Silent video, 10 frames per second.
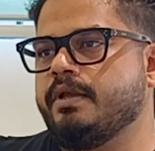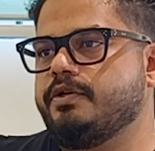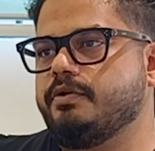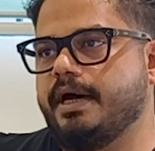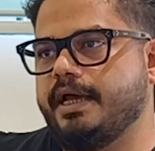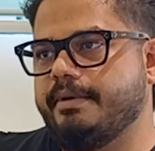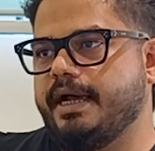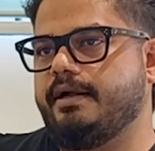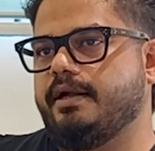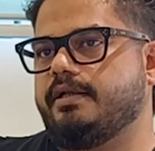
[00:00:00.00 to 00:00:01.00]
to my
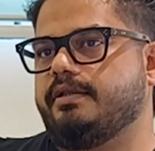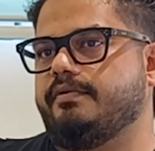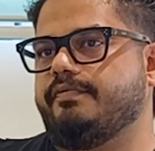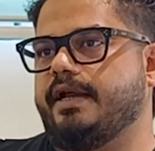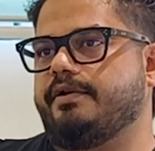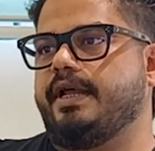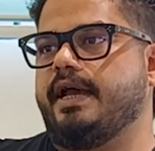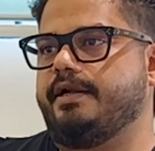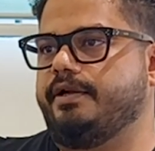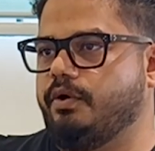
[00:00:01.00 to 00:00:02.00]
bad luck, the factory
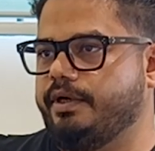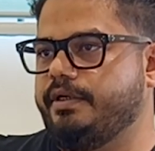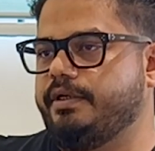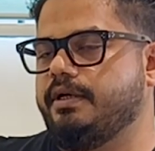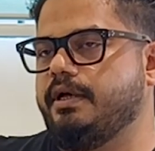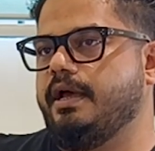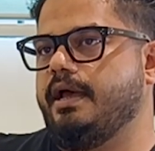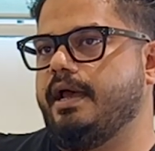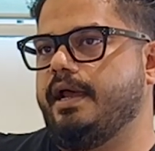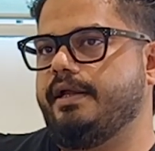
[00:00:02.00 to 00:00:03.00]
had an audit
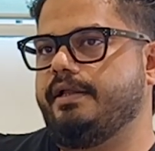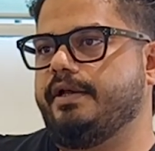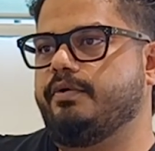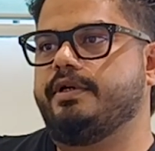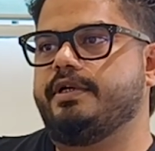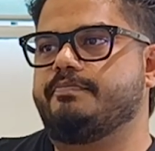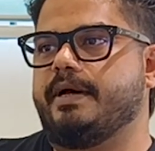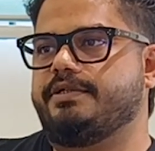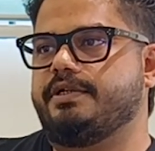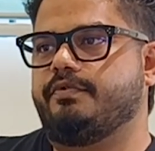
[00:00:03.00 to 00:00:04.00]
and they couldn't
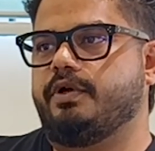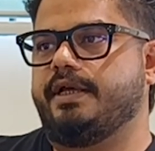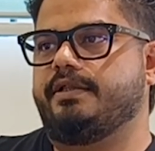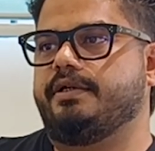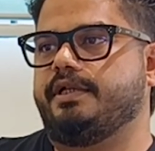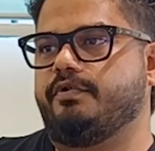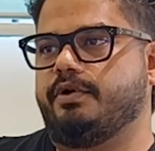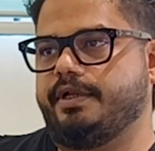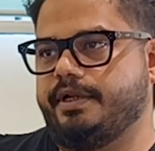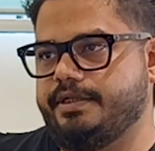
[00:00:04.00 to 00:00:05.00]
dispatch it for like
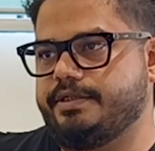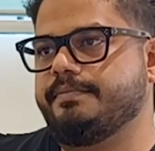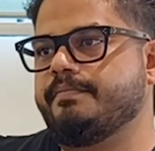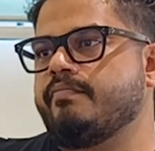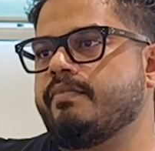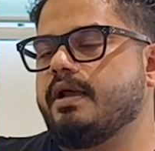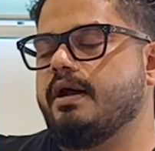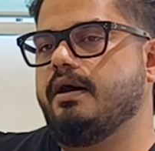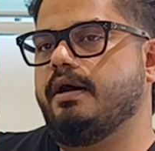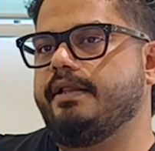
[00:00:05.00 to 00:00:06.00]
30-40 days.
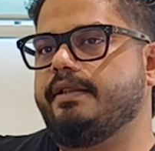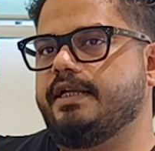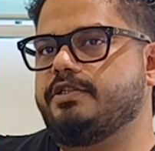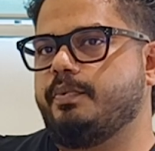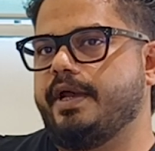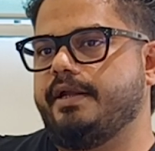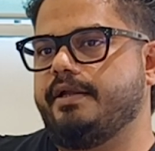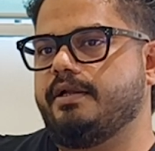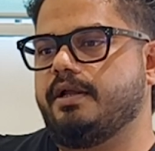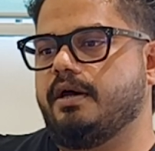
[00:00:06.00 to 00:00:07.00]
And that's
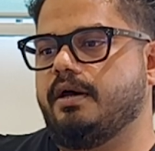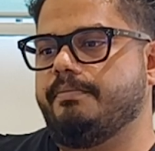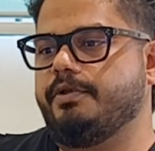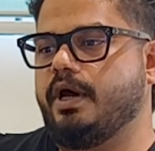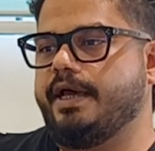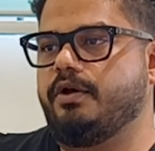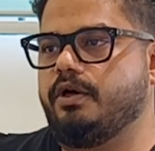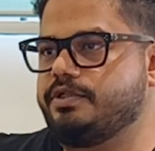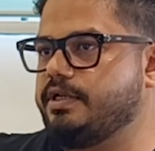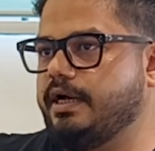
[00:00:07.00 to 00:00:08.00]
when, I
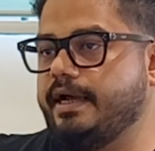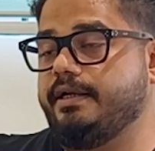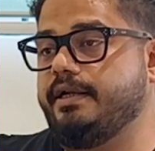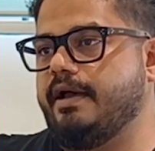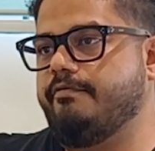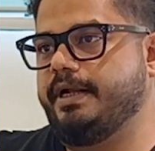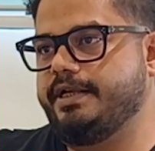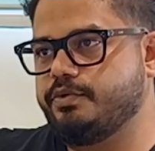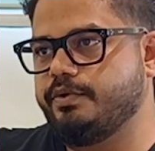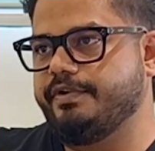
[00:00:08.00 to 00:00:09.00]
got stuck. I didn't have
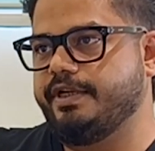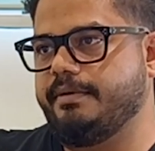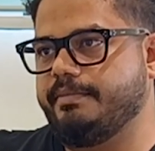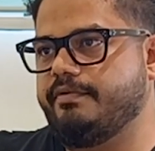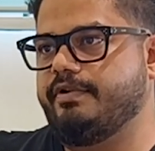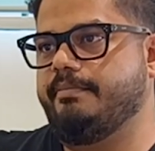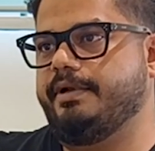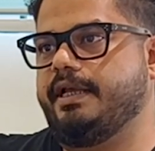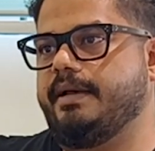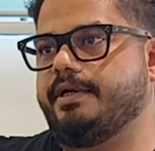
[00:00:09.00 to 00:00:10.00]
place to even keep that
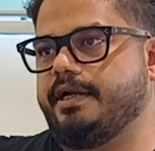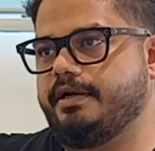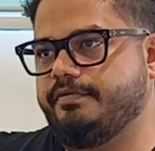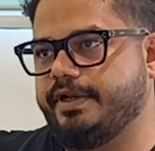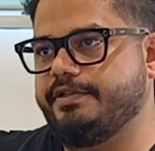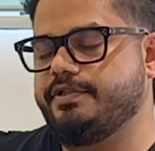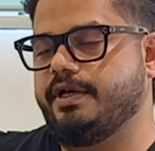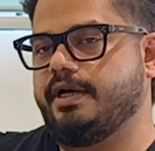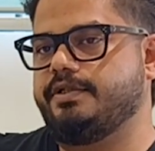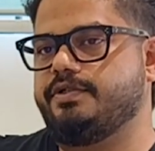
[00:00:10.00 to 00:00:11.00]
fabric, kept it at a friend's
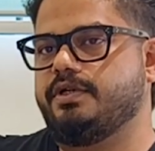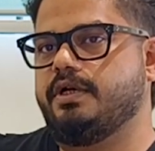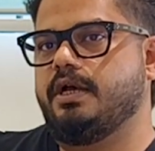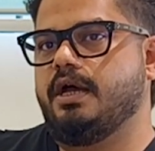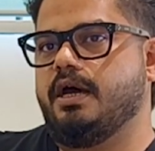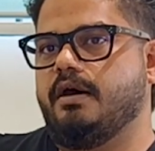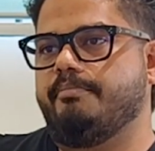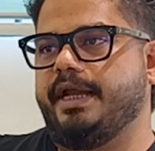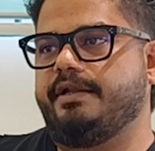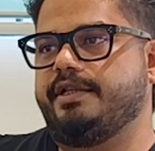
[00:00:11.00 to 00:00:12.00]
garage.
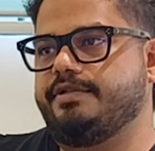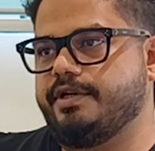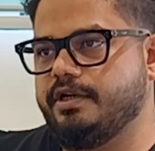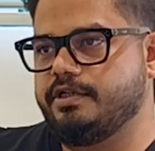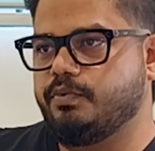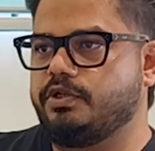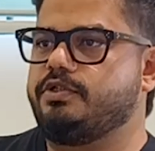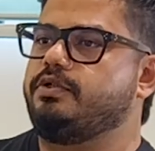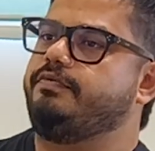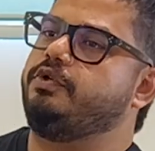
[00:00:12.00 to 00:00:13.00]
Made these real
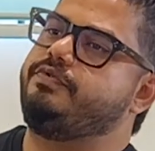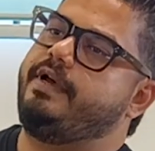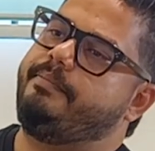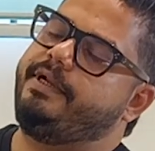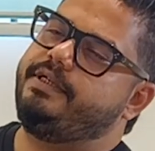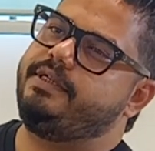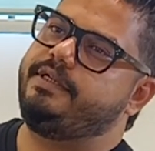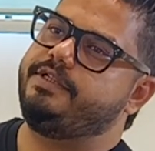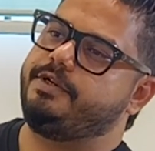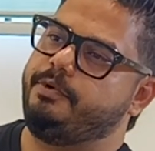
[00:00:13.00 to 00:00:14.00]
swatches of those fabrics
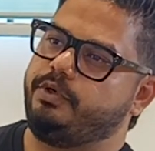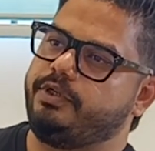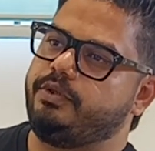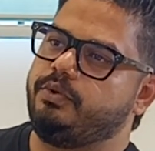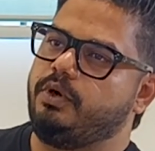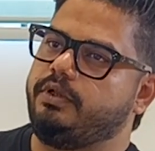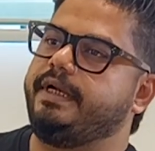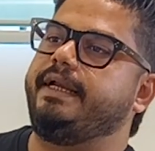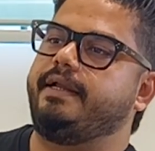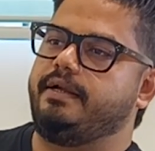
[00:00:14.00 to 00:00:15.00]
and distributed to all the
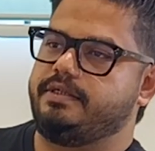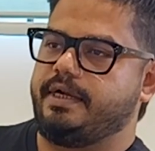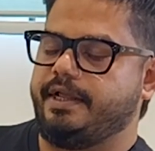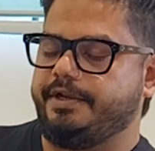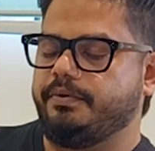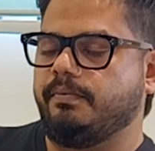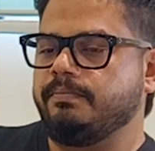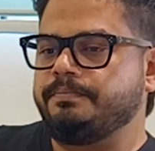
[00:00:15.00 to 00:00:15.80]
retailers that I knew.